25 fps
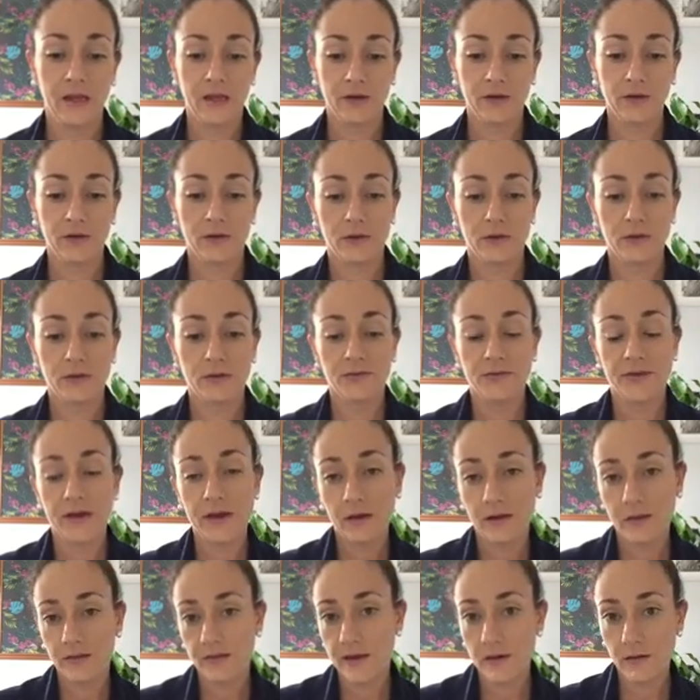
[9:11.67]
you know,
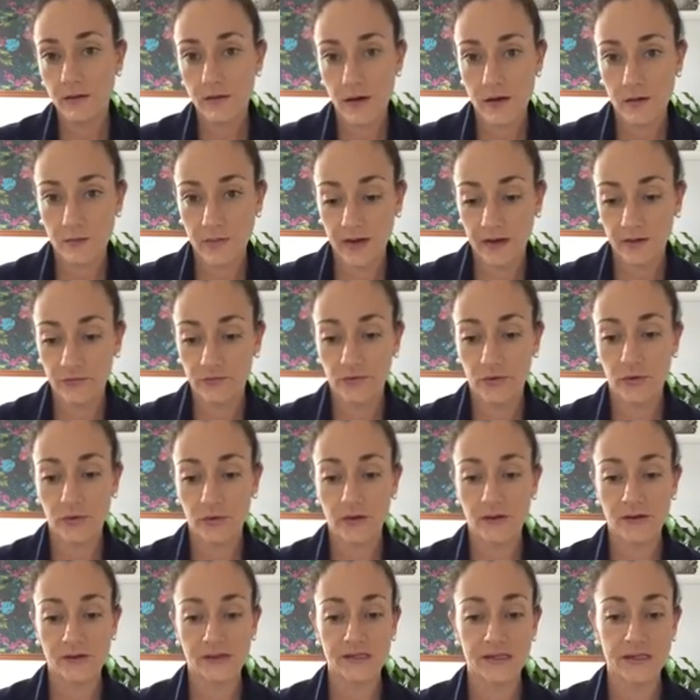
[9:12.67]
they're our main
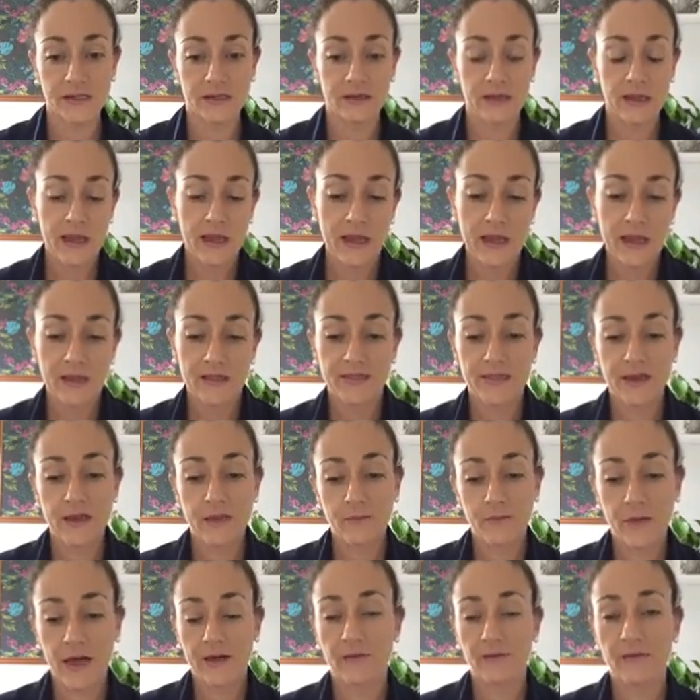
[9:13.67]
focus, and
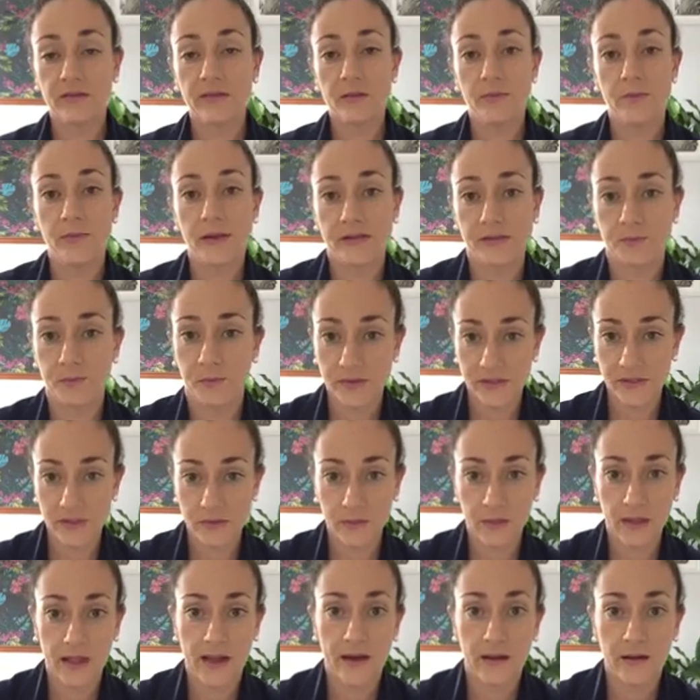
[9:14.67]
them having the best
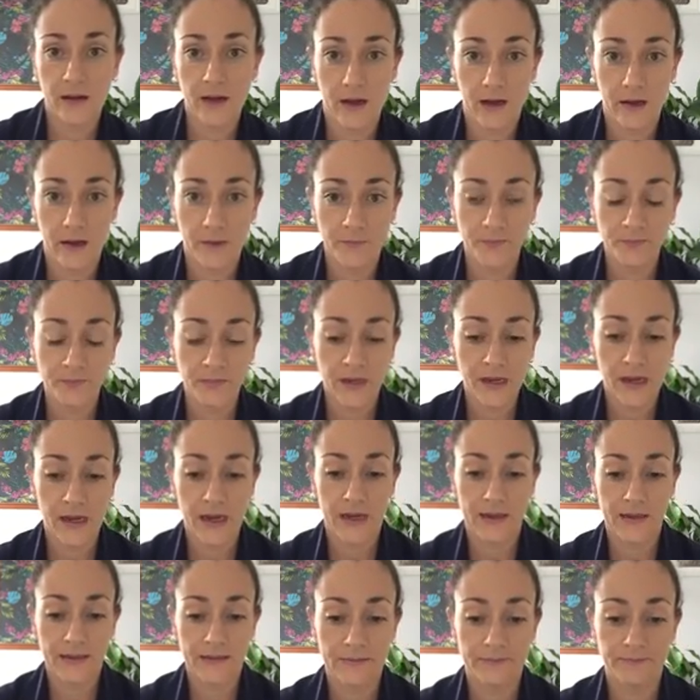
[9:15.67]
possible outcome
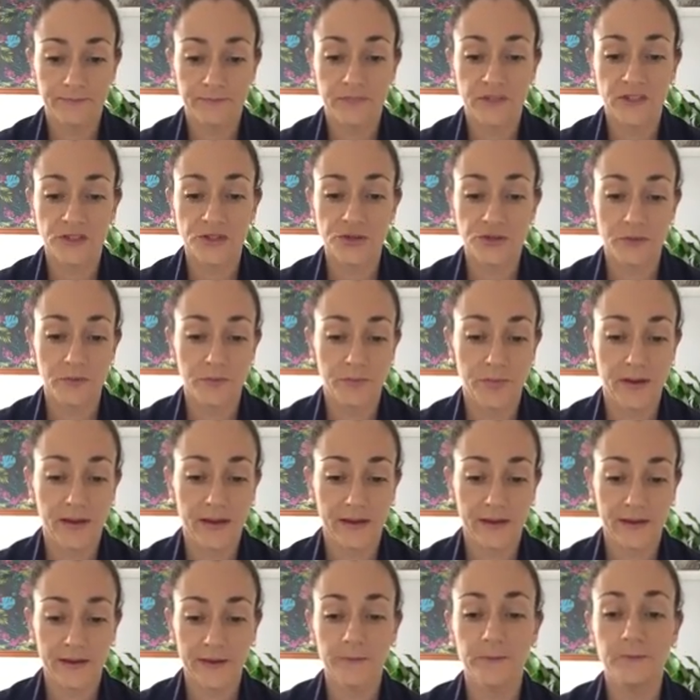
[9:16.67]
should
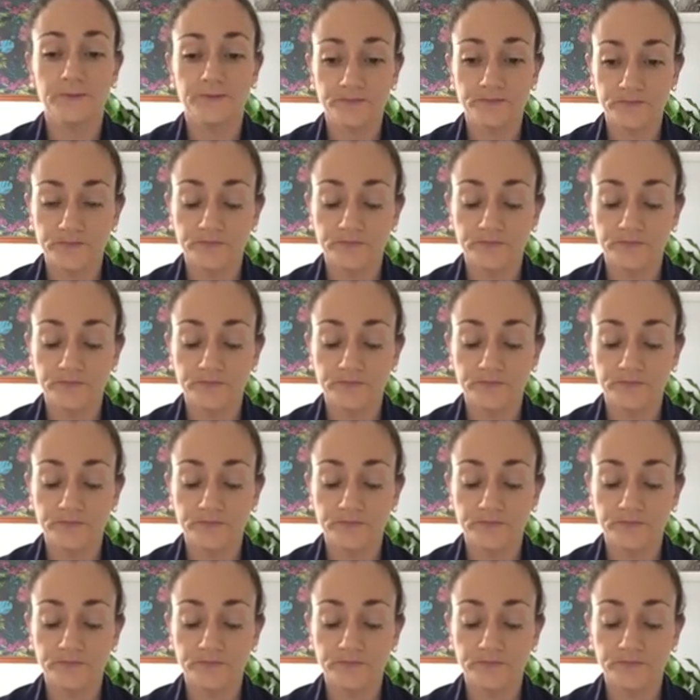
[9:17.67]
be